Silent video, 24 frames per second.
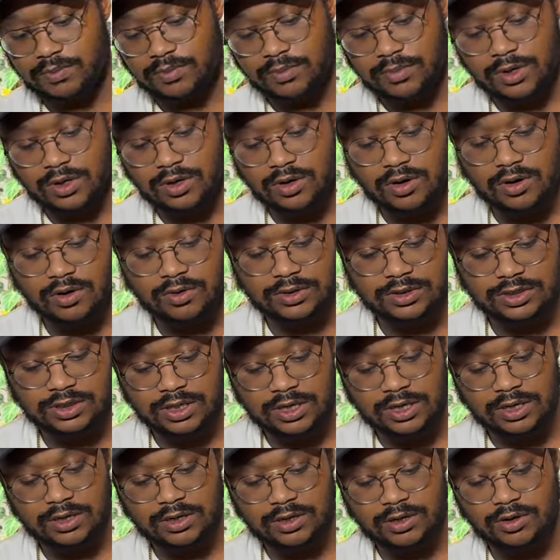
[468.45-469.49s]
it's
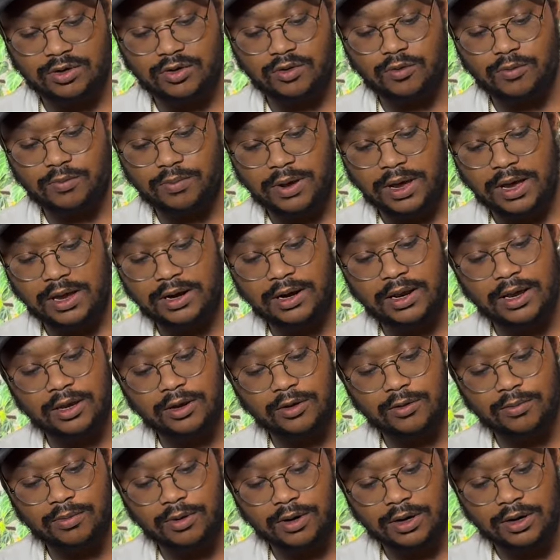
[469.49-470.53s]
like a new pet that
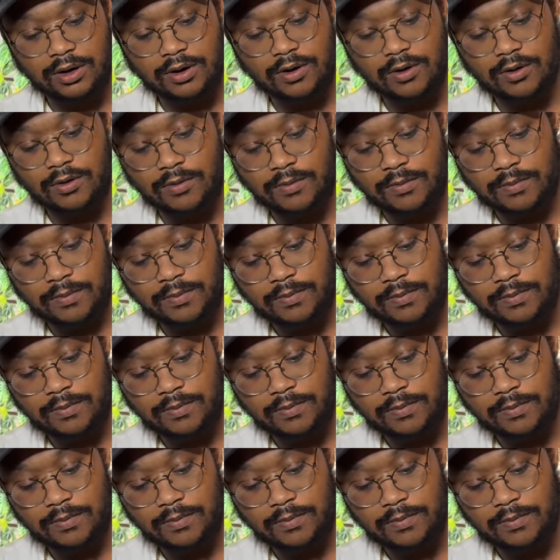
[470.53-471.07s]
you bring home.